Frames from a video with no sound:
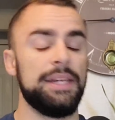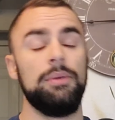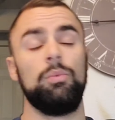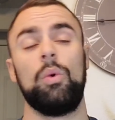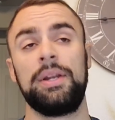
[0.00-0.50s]

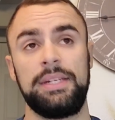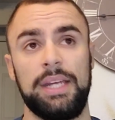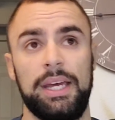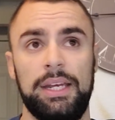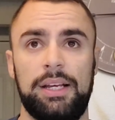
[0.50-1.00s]
one
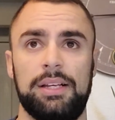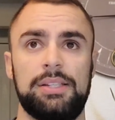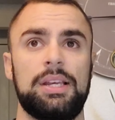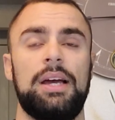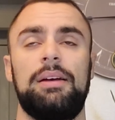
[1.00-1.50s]
day
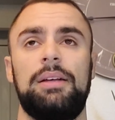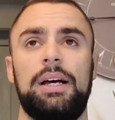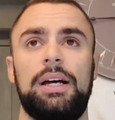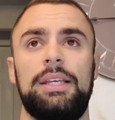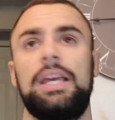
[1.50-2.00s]
because
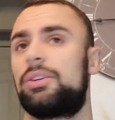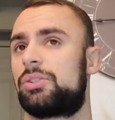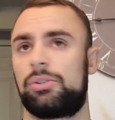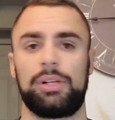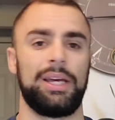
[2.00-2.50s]

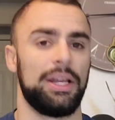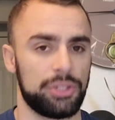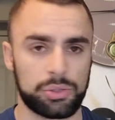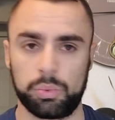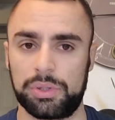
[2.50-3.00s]
yesterday I
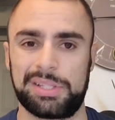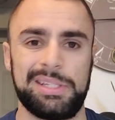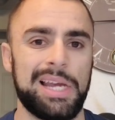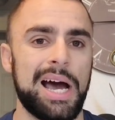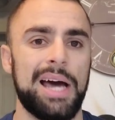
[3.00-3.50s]
just was
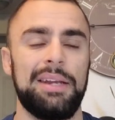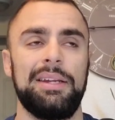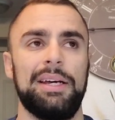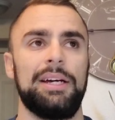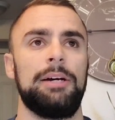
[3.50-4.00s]
not,
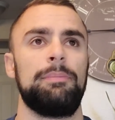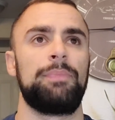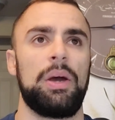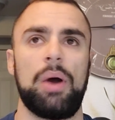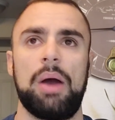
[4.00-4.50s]

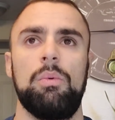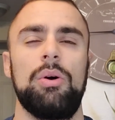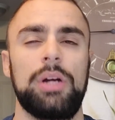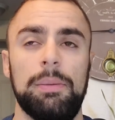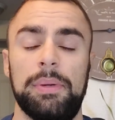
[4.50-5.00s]
I
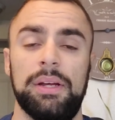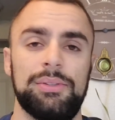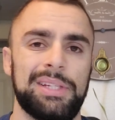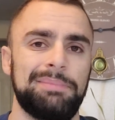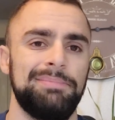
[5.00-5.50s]
woke up and I
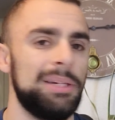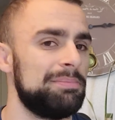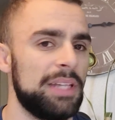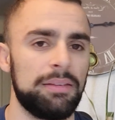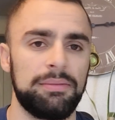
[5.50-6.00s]
was like,
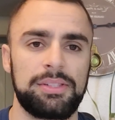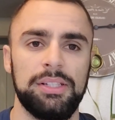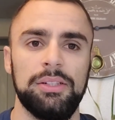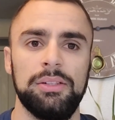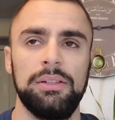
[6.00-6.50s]
nope, not
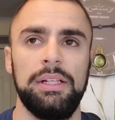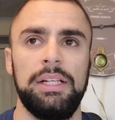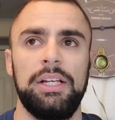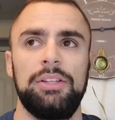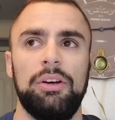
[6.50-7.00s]
still,
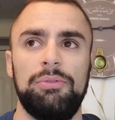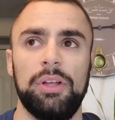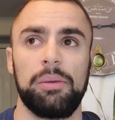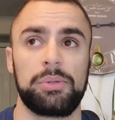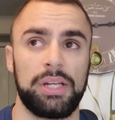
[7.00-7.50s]
don't feel
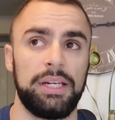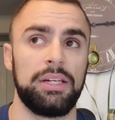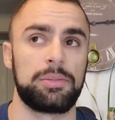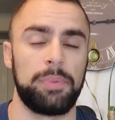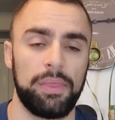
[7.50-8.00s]
100%. I need
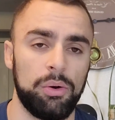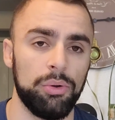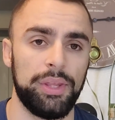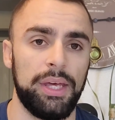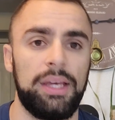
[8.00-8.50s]
to spend the whole
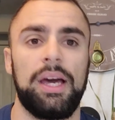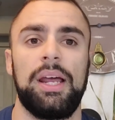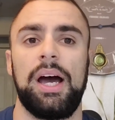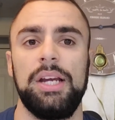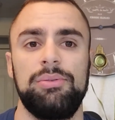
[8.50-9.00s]
day kind
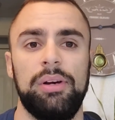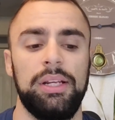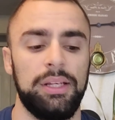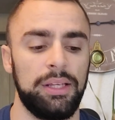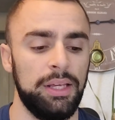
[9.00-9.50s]
of
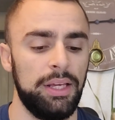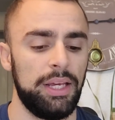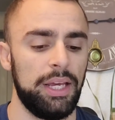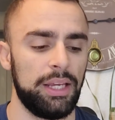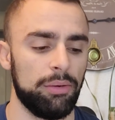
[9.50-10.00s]
hydrating
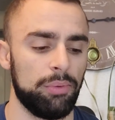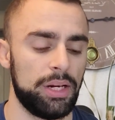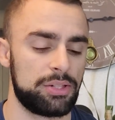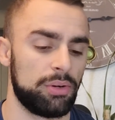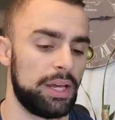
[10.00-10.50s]
and get ready.
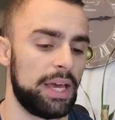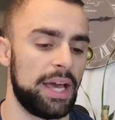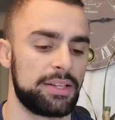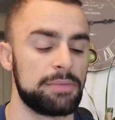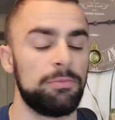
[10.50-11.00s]
So I
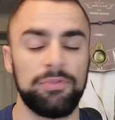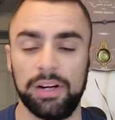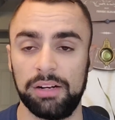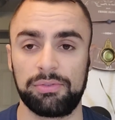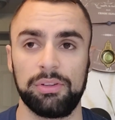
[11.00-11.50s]
had some
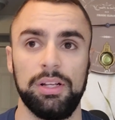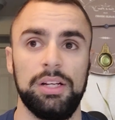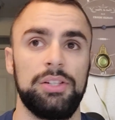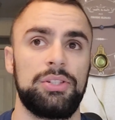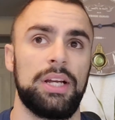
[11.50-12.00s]
pho for
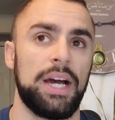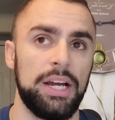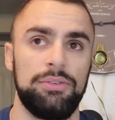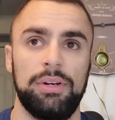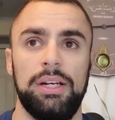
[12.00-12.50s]
lunch, and I
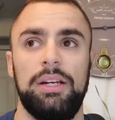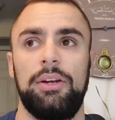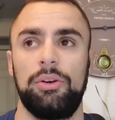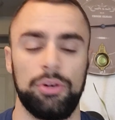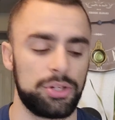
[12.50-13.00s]
hydrated
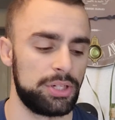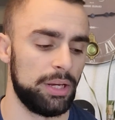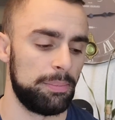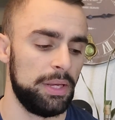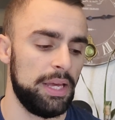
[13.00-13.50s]
and nourished
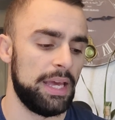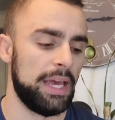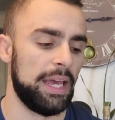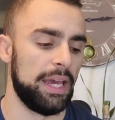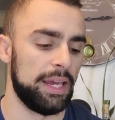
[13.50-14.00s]
up
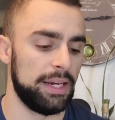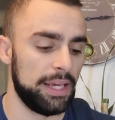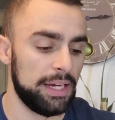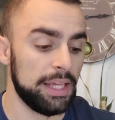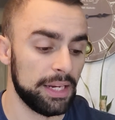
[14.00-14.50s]
and
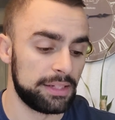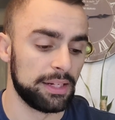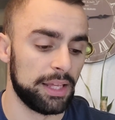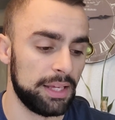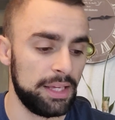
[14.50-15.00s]
hit it
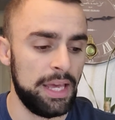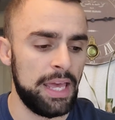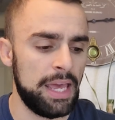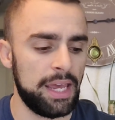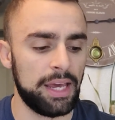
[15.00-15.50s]
today.
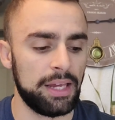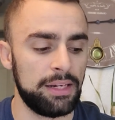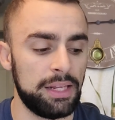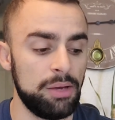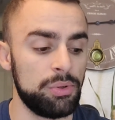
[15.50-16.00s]

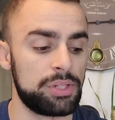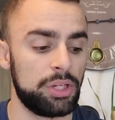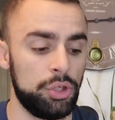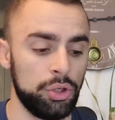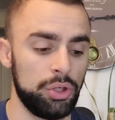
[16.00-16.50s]
And it was a
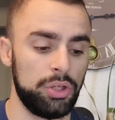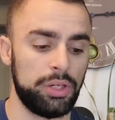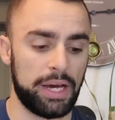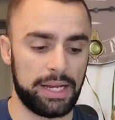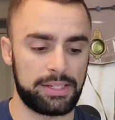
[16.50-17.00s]

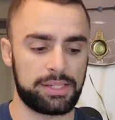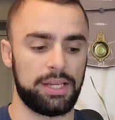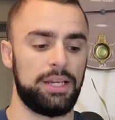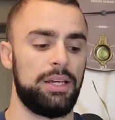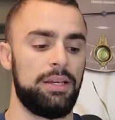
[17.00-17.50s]
good, I'd
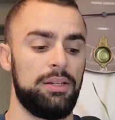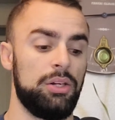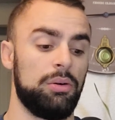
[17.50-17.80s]
say,